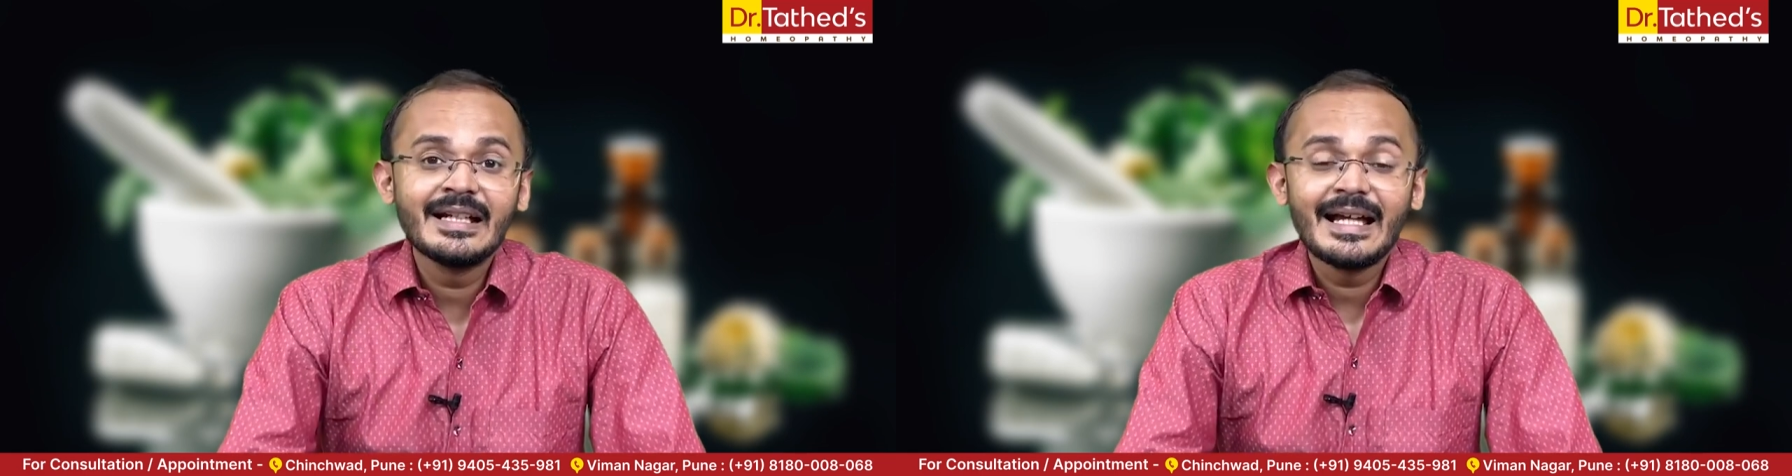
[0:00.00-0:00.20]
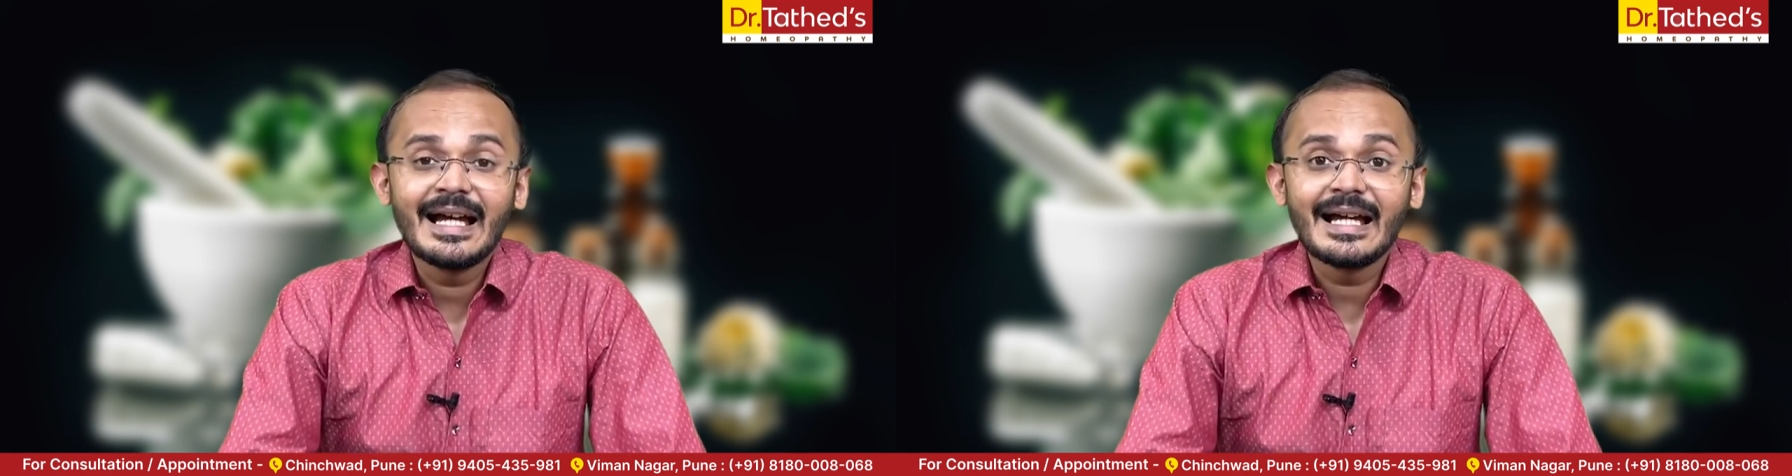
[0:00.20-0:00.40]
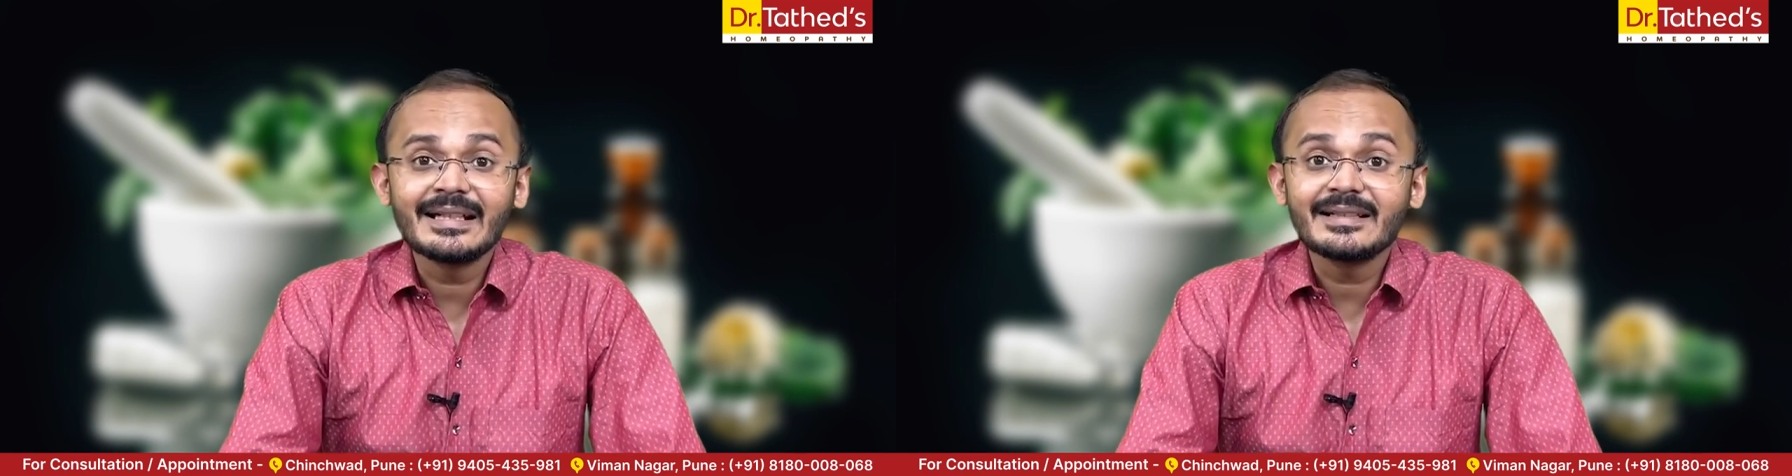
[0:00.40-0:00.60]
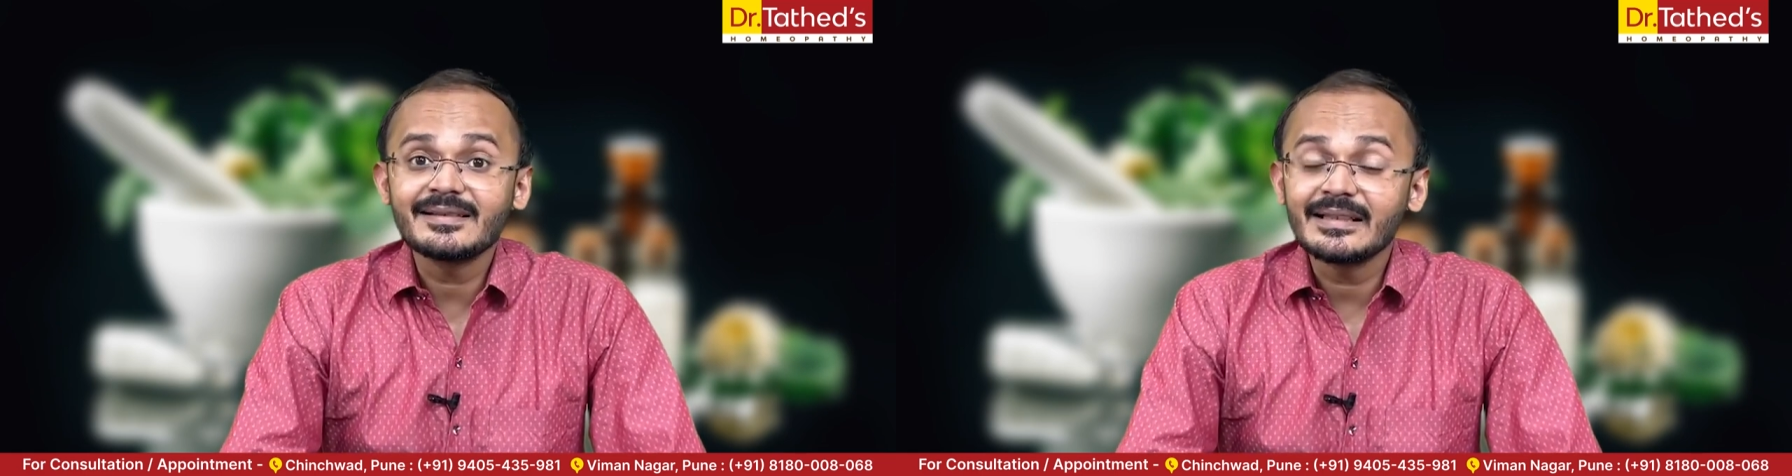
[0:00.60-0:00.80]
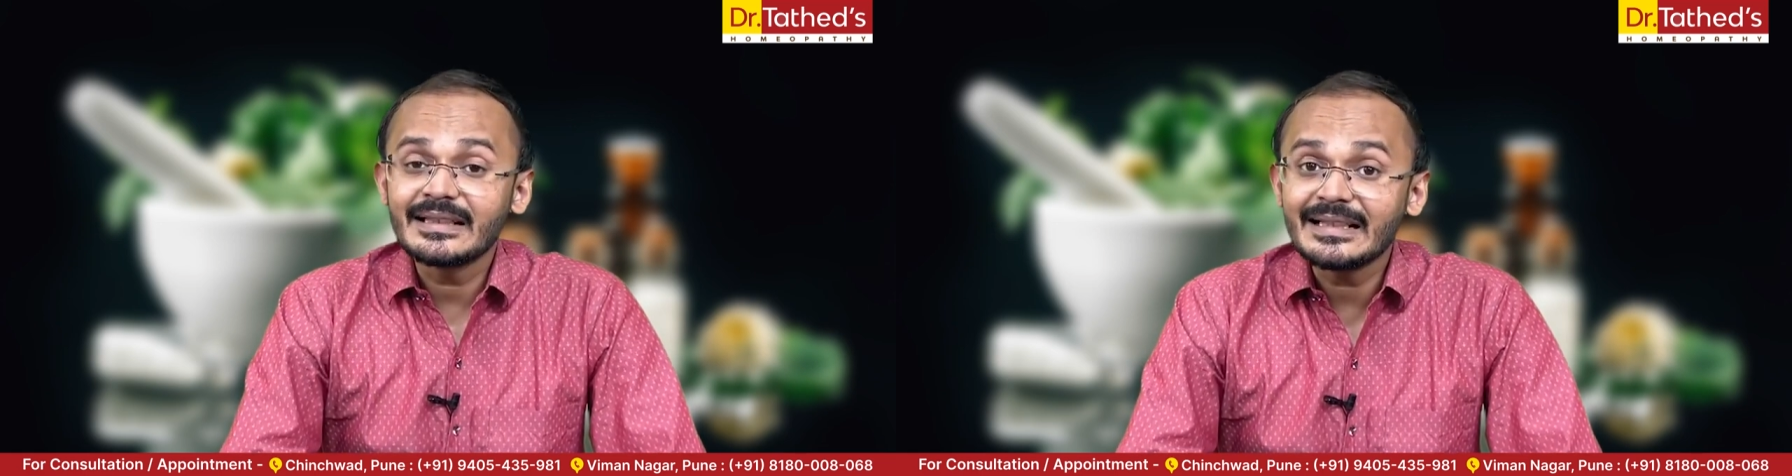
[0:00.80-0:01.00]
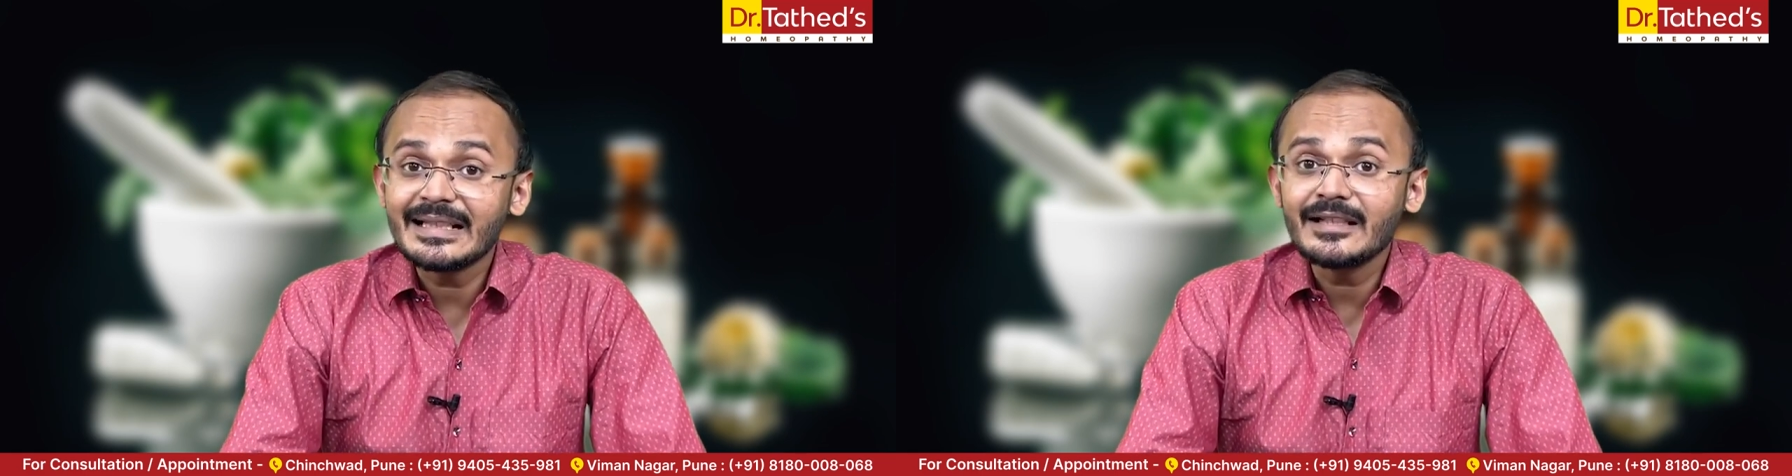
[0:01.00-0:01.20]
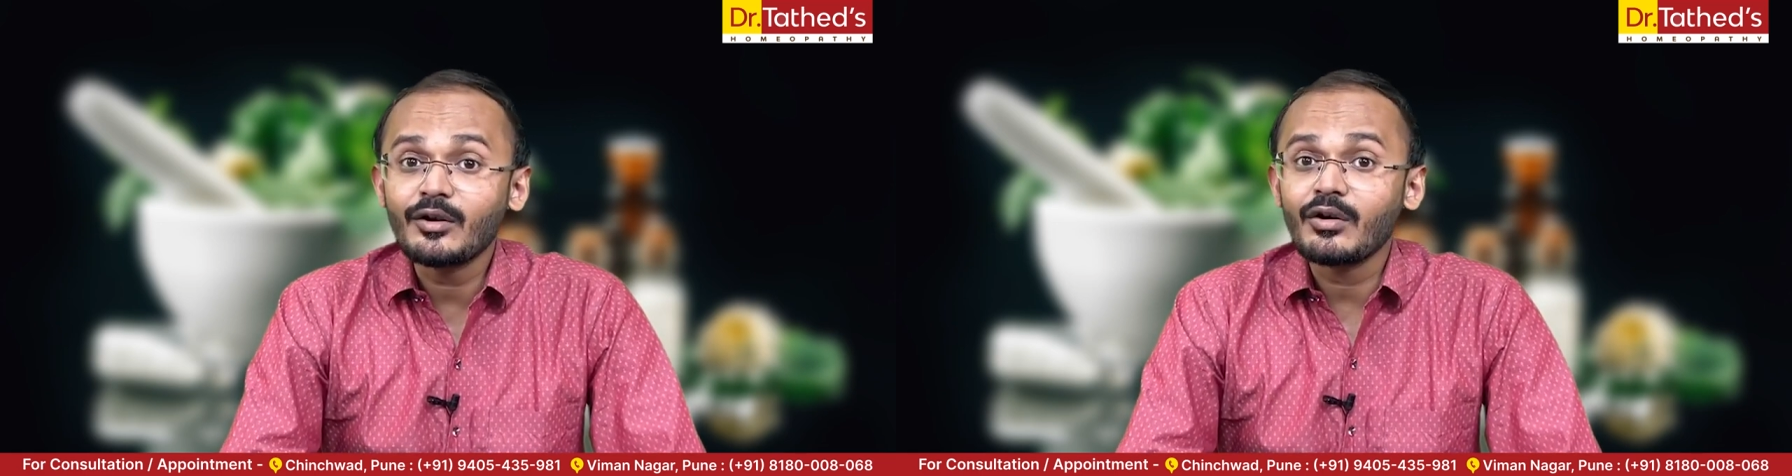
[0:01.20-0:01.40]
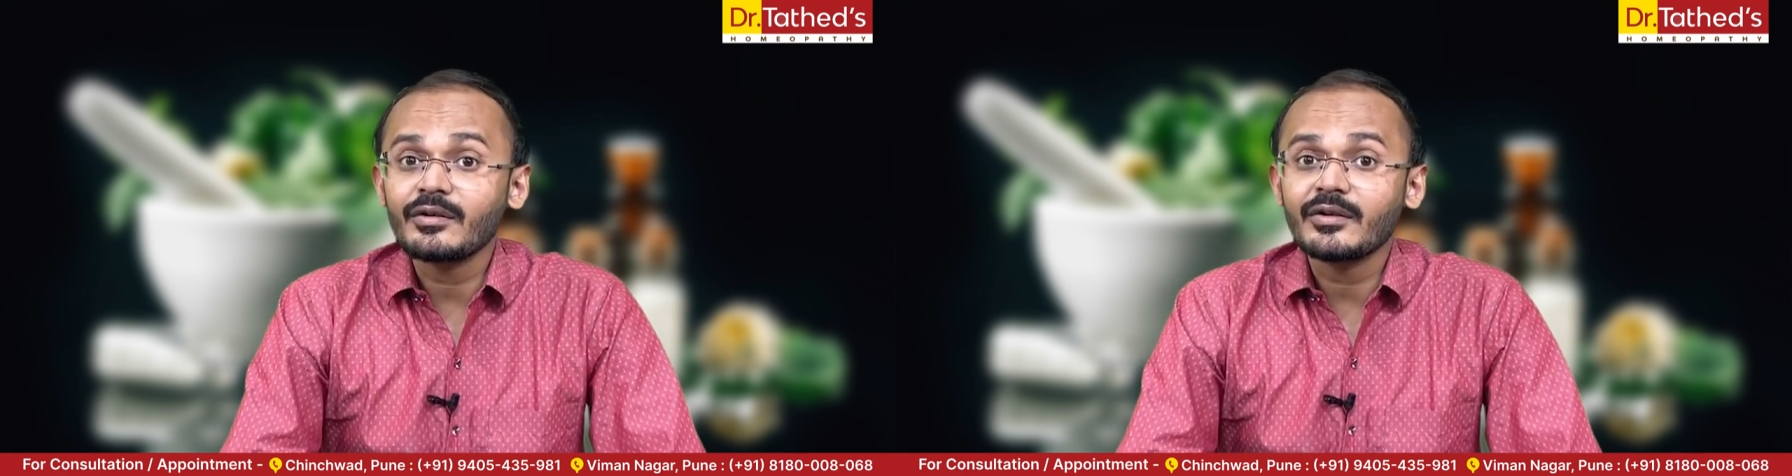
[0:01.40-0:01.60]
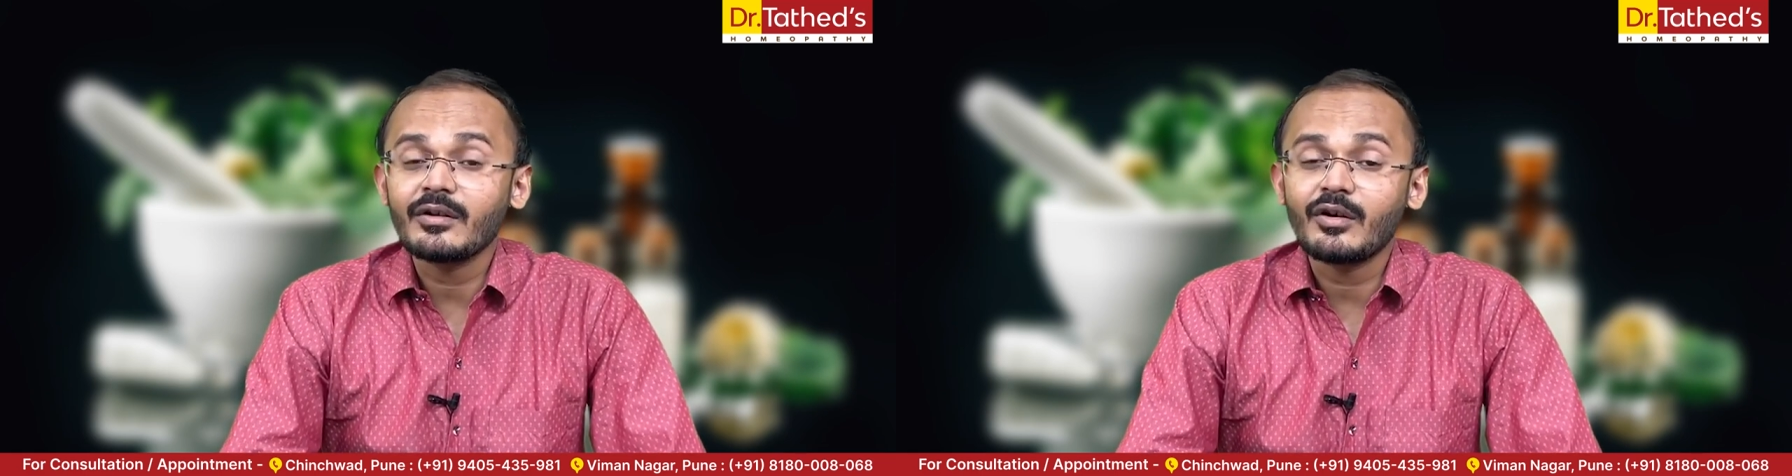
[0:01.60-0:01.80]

and it is a leading cause